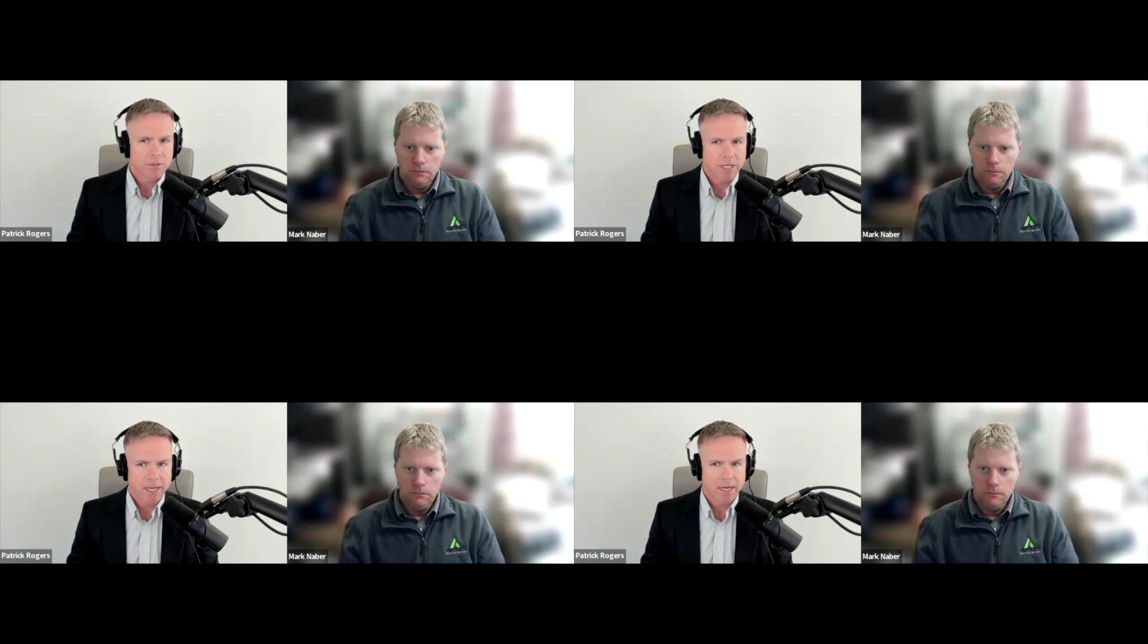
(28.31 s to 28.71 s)

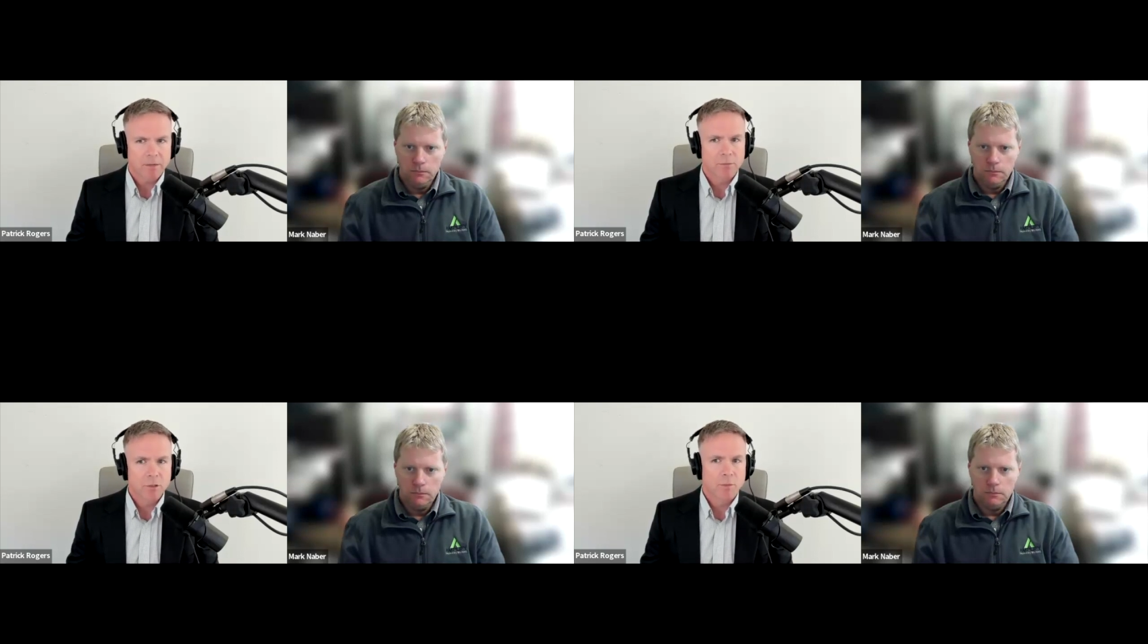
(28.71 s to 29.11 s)
Speaker 1: tech
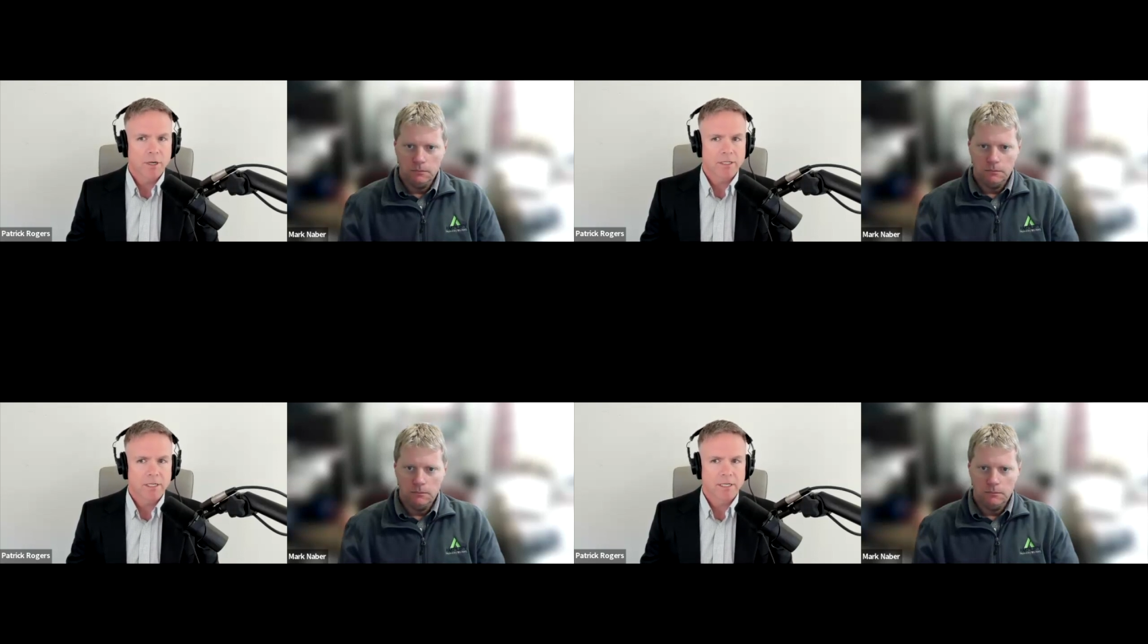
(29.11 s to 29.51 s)

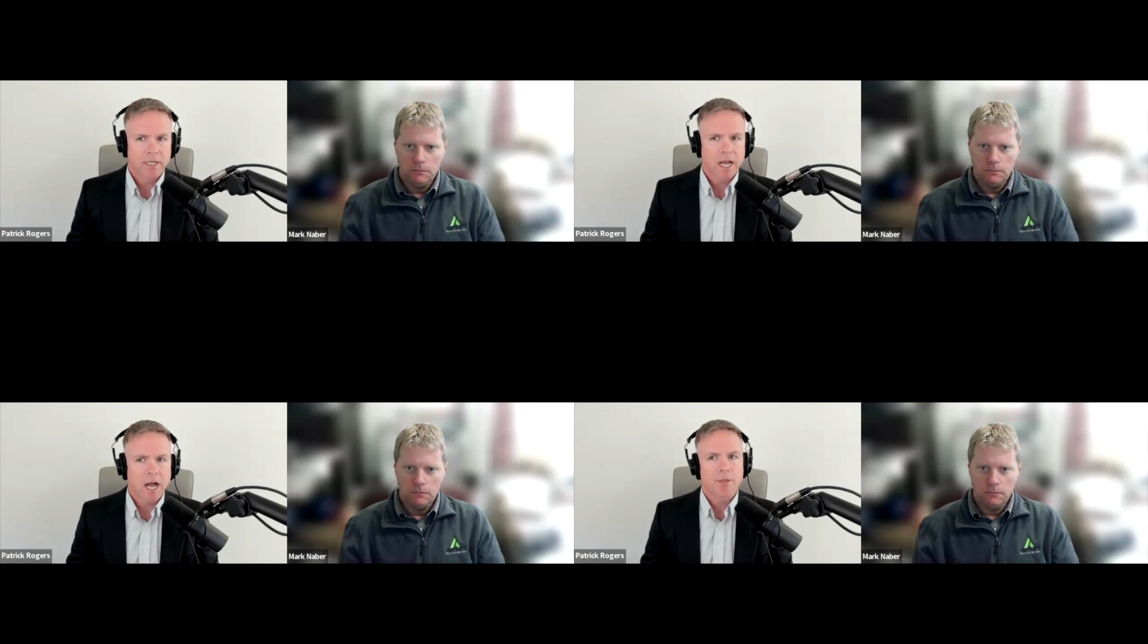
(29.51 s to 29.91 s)

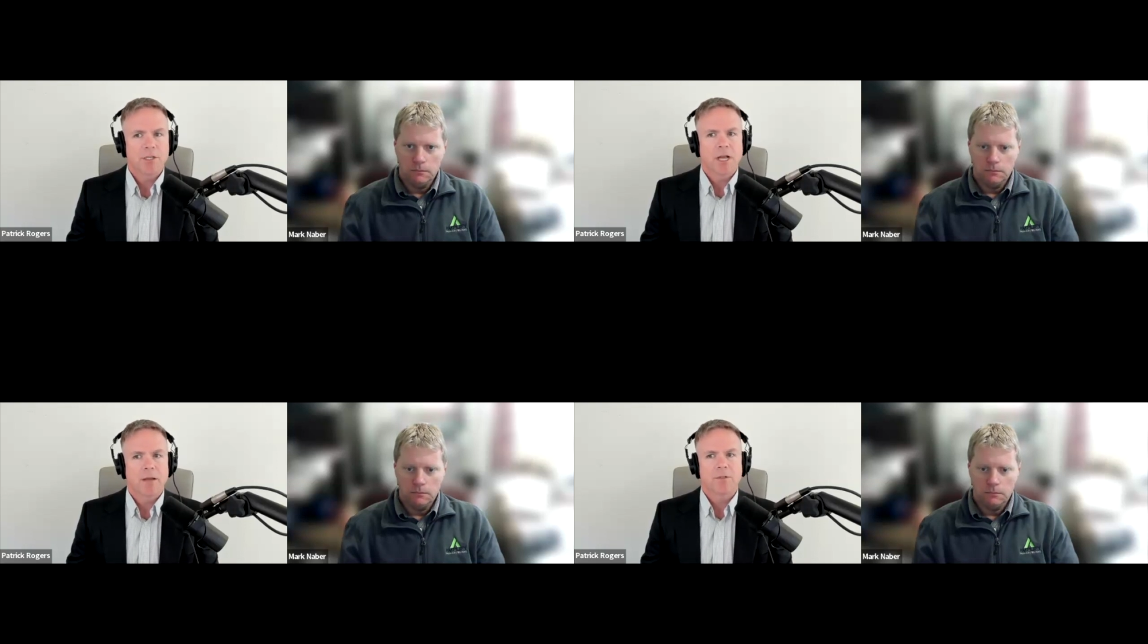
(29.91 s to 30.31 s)
blueprinting copy
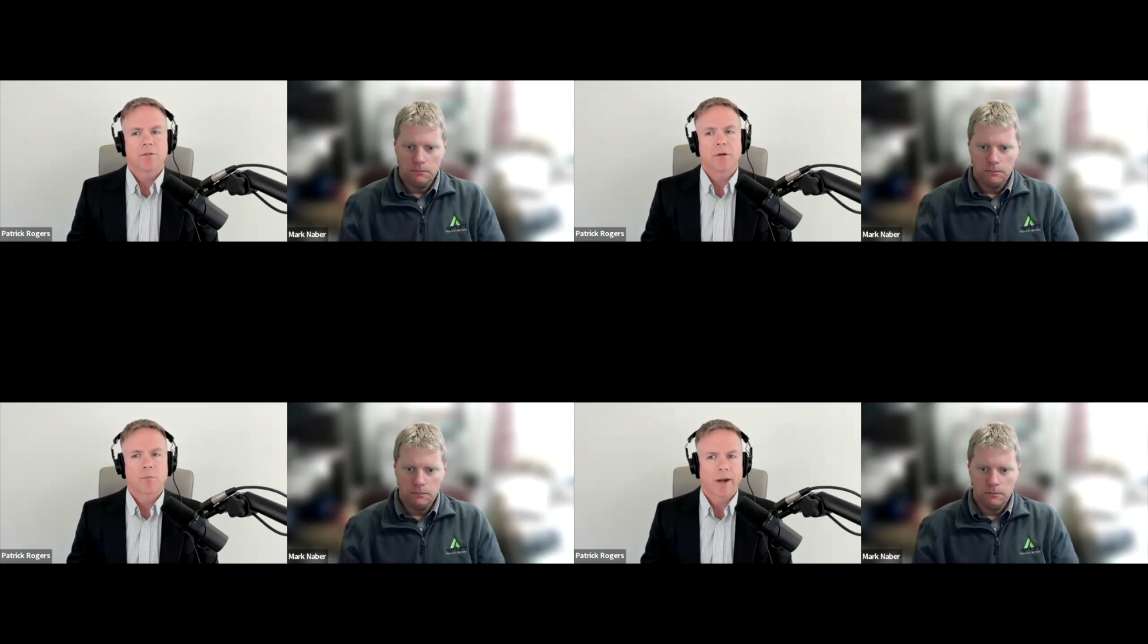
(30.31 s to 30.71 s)
shop
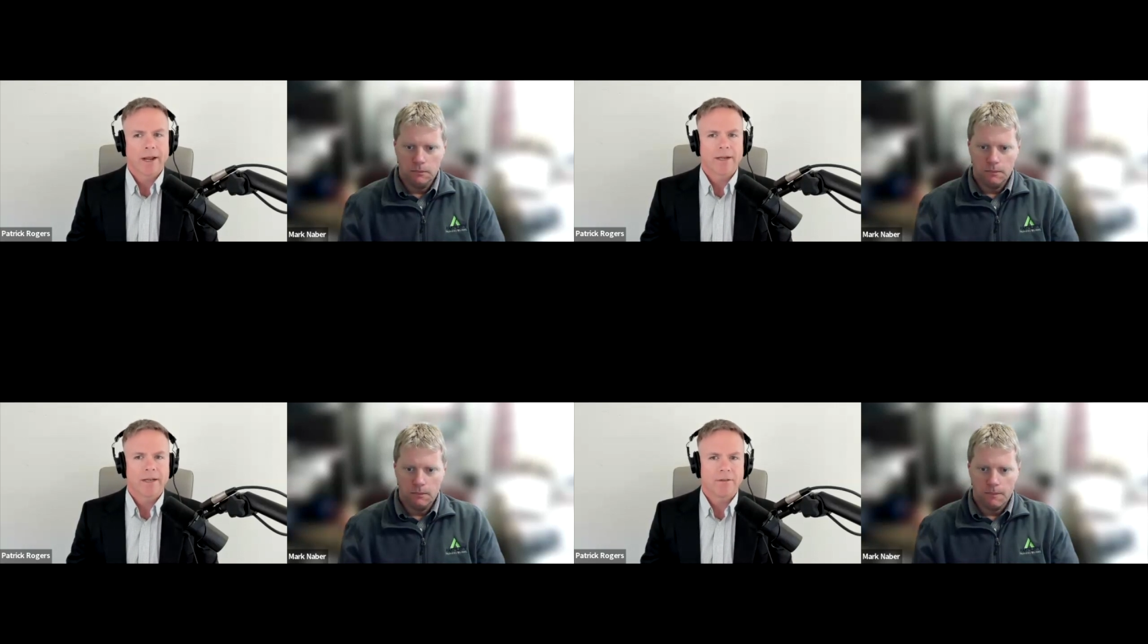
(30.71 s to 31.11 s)
to a
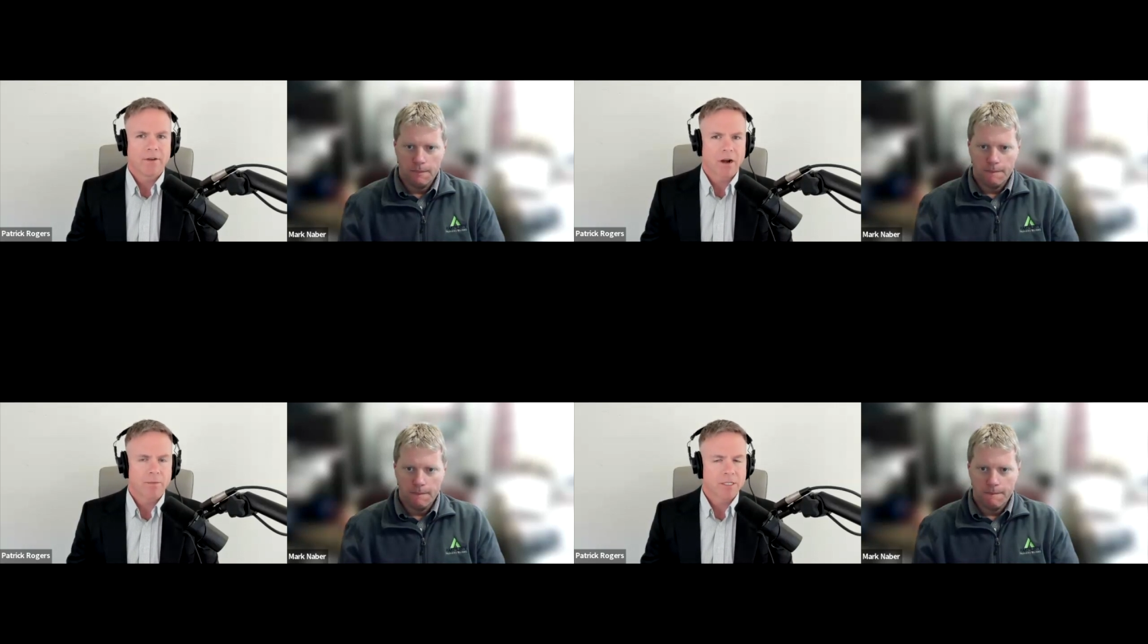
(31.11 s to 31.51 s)
branded
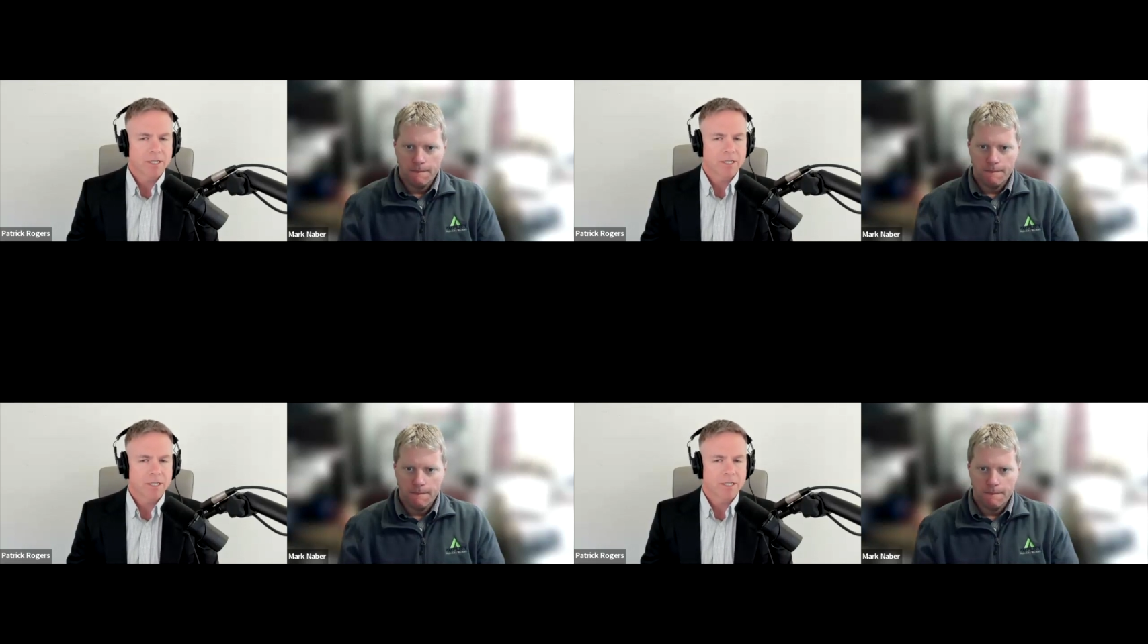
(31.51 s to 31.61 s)
environments